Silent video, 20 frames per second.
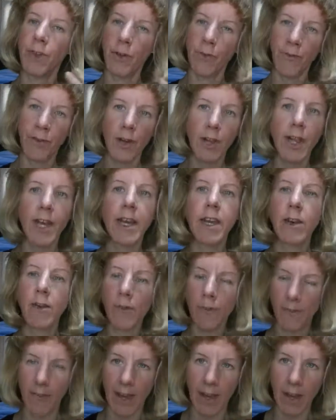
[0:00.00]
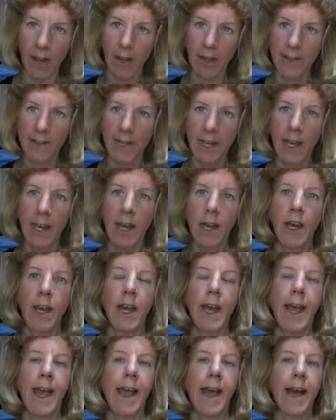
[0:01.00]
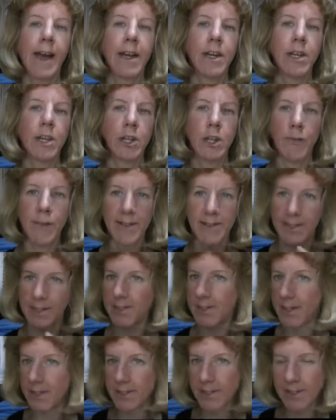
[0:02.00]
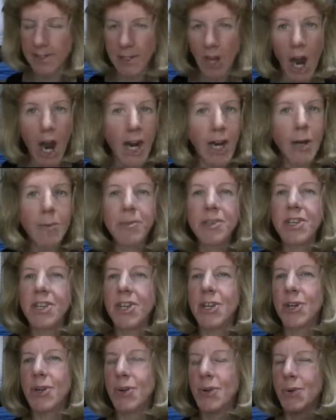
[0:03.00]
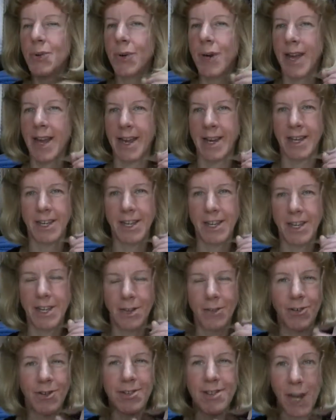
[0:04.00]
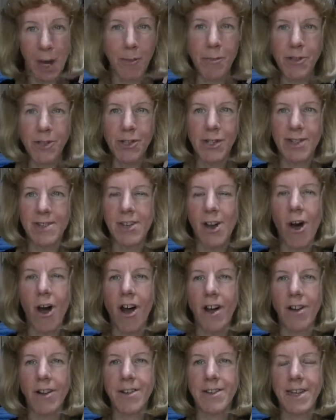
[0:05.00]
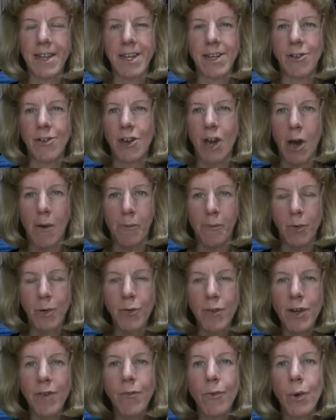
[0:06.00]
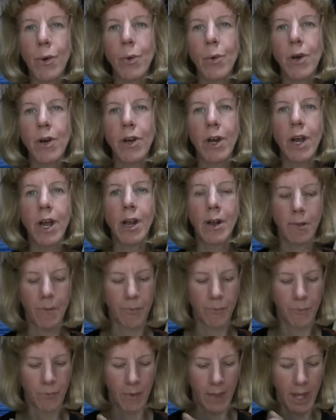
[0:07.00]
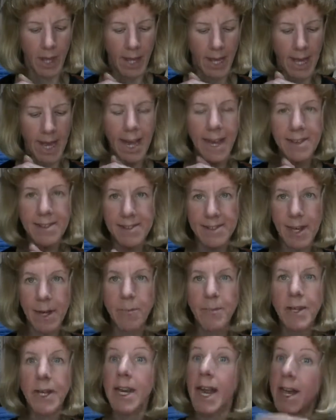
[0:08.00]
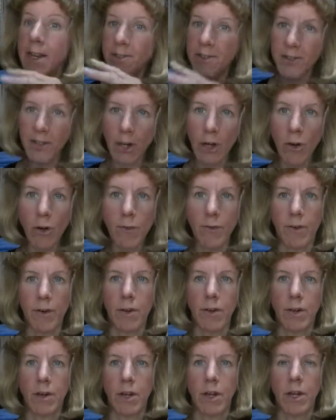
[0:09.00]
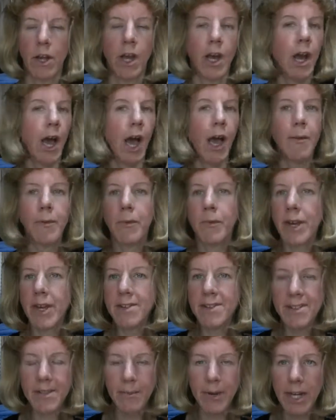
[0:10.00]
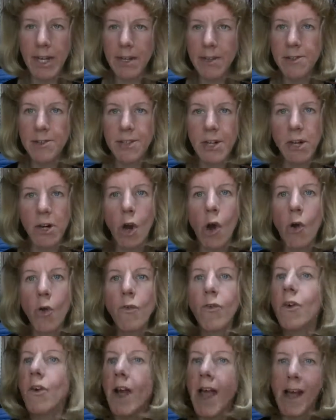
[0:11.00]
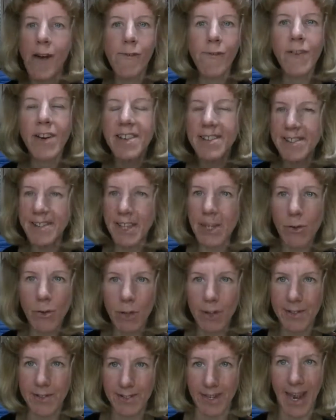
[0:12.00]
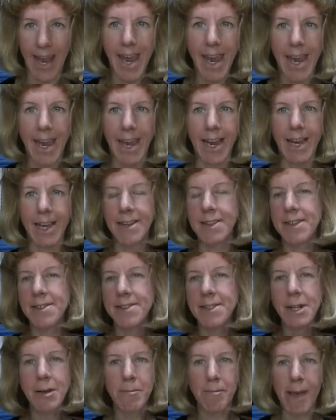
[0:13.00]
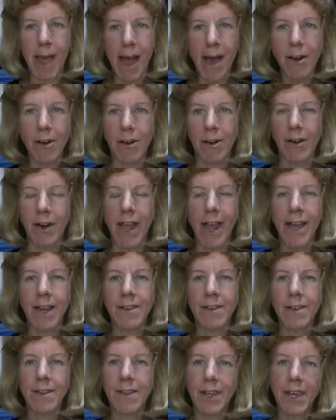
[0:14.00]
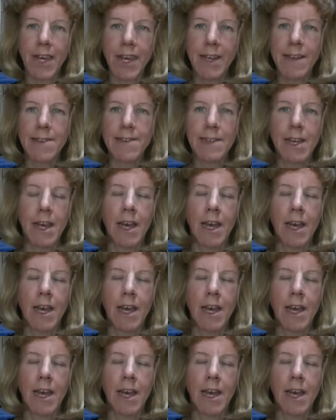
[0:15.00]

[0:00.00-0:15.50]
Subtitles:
you feel like you've failed and the resistance has caught up to you and you just come to this halt and you're not moving forward, accept it and start over. I mean, we can start over every single day. It doesn't matter. And the thing is,